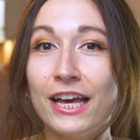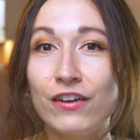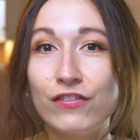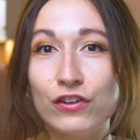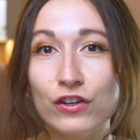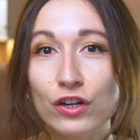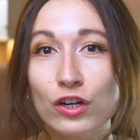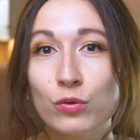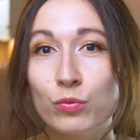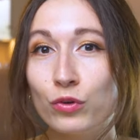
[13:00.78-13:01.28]
If
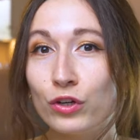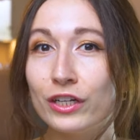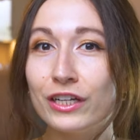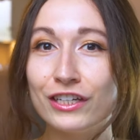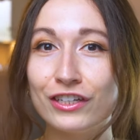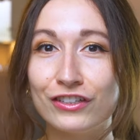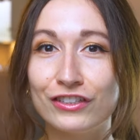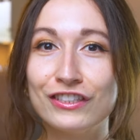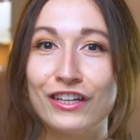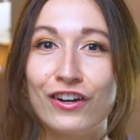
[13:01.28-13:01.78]
you're
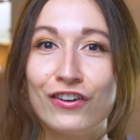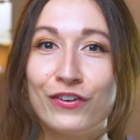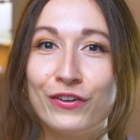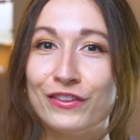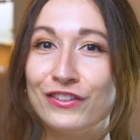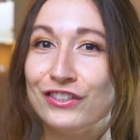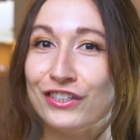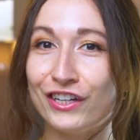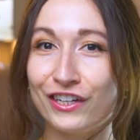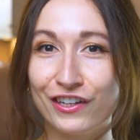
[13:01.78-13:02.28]
rewarding yourself
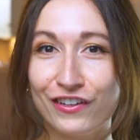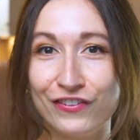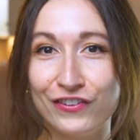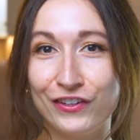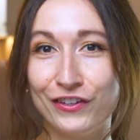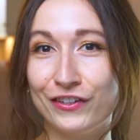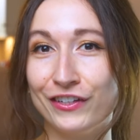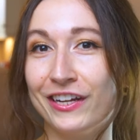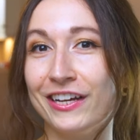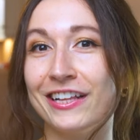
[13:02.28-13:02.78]
with junk
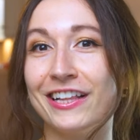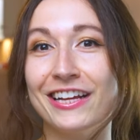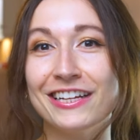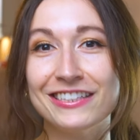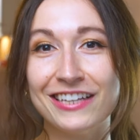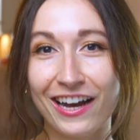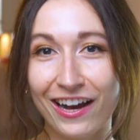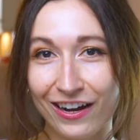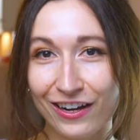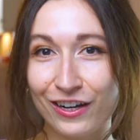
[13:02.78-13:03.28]
food, like
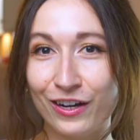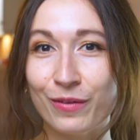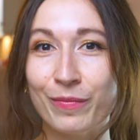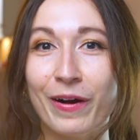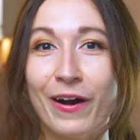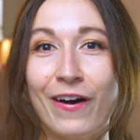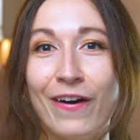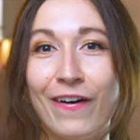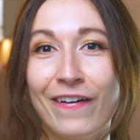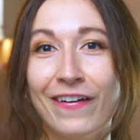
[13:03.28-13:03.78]
Taco
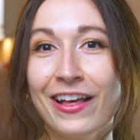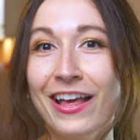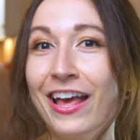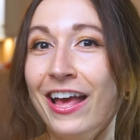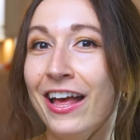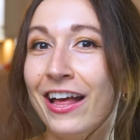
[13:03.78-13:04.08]
Bell,